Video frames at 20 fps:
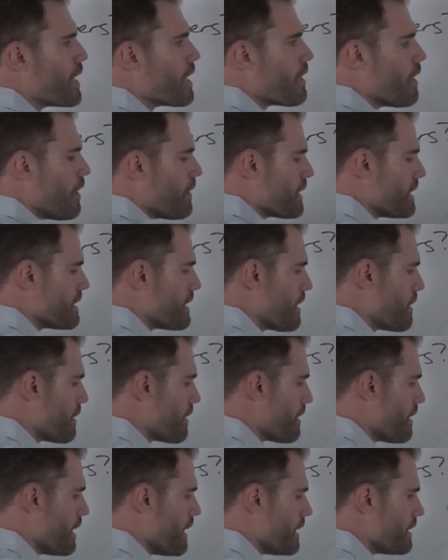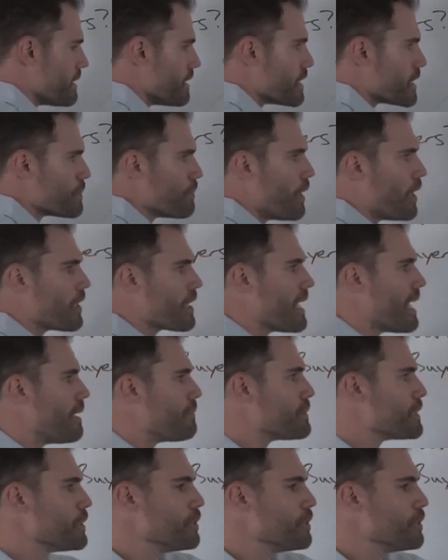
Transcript: and all these other things and small caps,